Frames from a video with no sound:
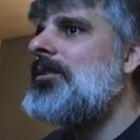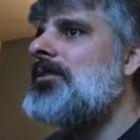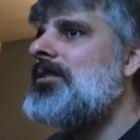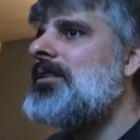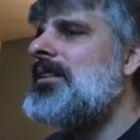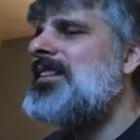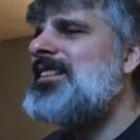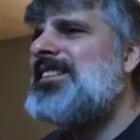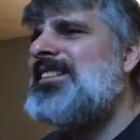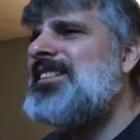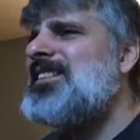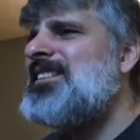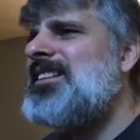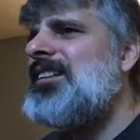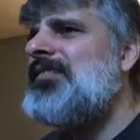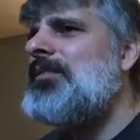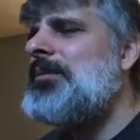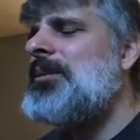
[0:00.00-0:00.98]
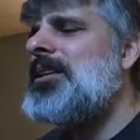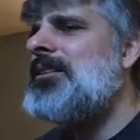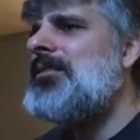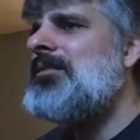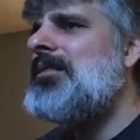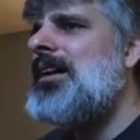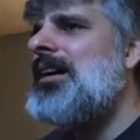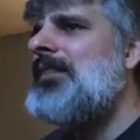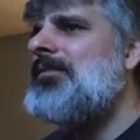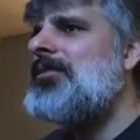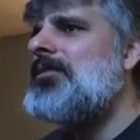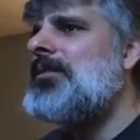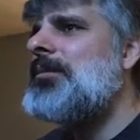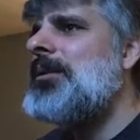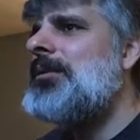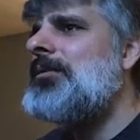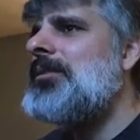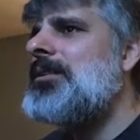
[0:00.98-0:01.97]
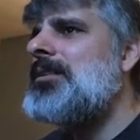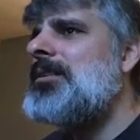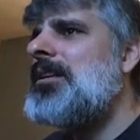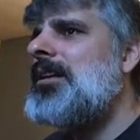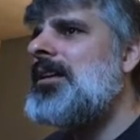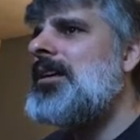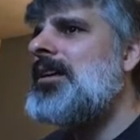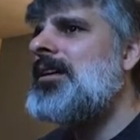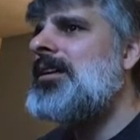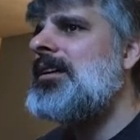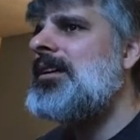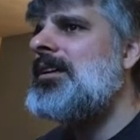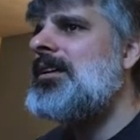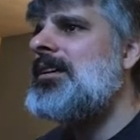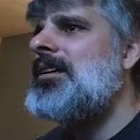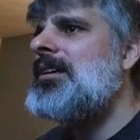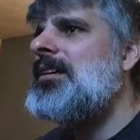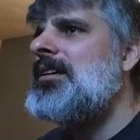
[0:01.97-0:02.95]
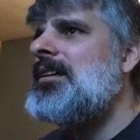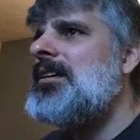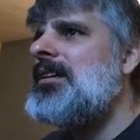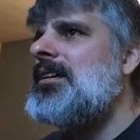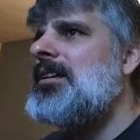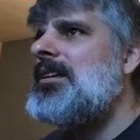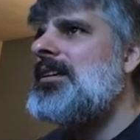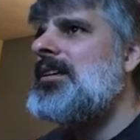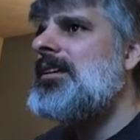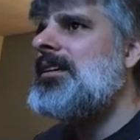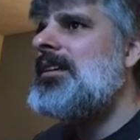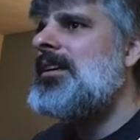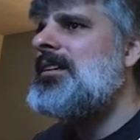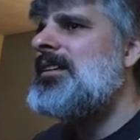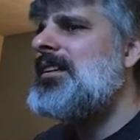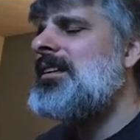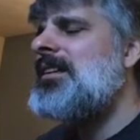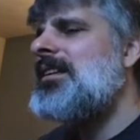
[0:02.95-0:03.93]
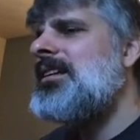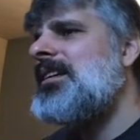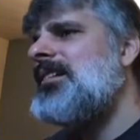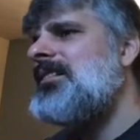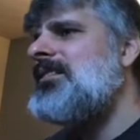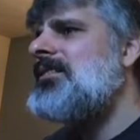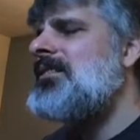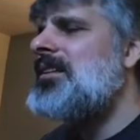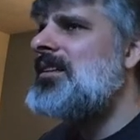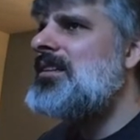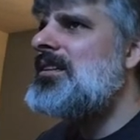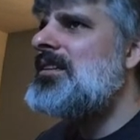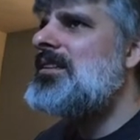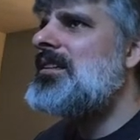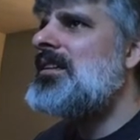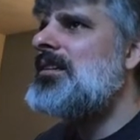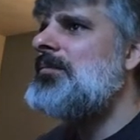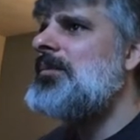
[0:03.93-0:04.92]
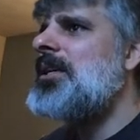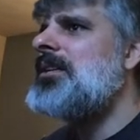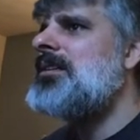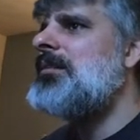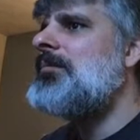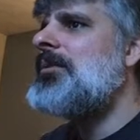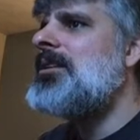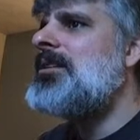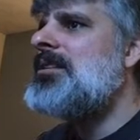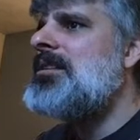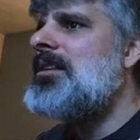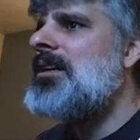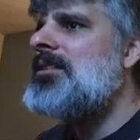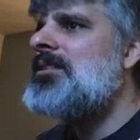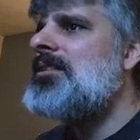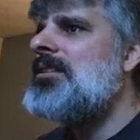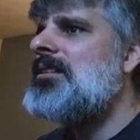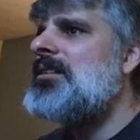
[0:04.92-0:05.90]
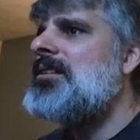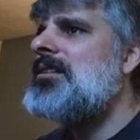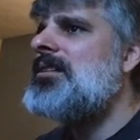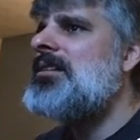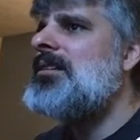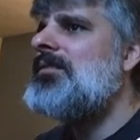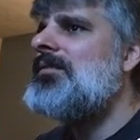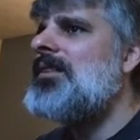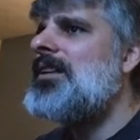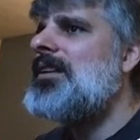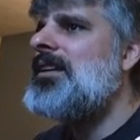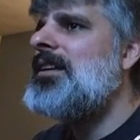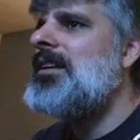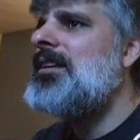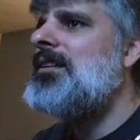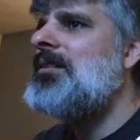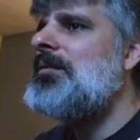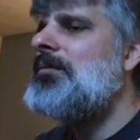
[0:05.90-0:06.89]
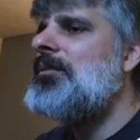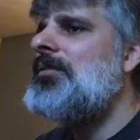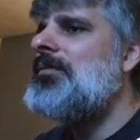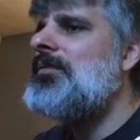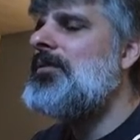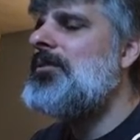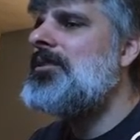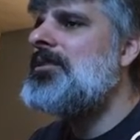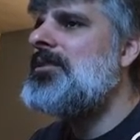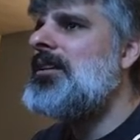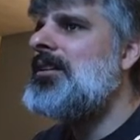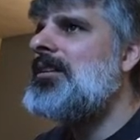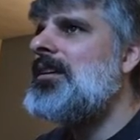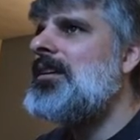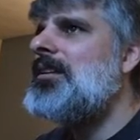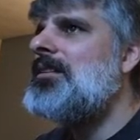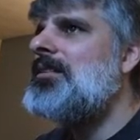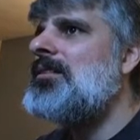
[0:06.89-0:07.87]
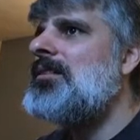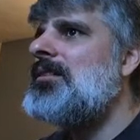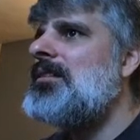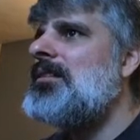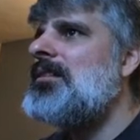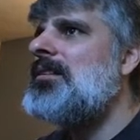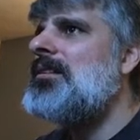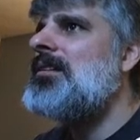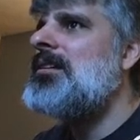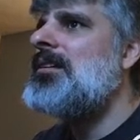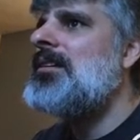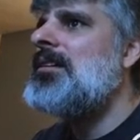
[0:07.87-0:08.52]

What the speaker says: so it's a little tough for me to go after him, I would say. He's got to do this, he's got to make some concession. If I hit him, the 4's not that good.